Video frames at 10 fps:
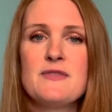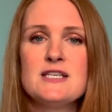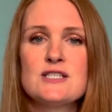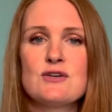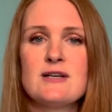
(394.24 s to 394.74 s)

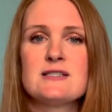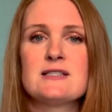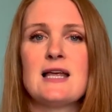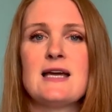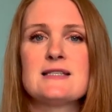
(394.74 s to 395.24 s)
This
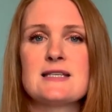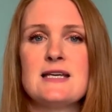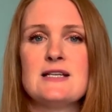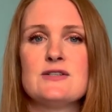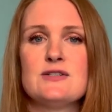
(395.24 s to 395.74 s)
translates
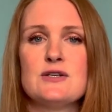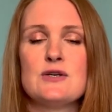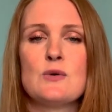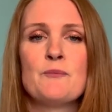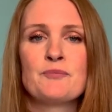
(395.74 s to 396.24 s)

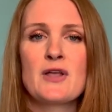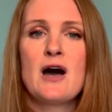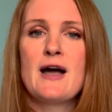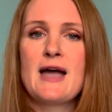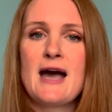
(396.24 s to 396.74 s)
into
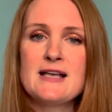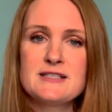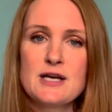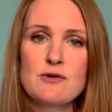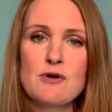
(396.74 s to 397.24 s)
higher
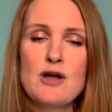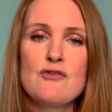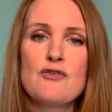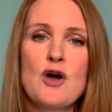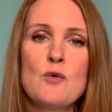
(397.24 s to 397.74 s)
asset growth,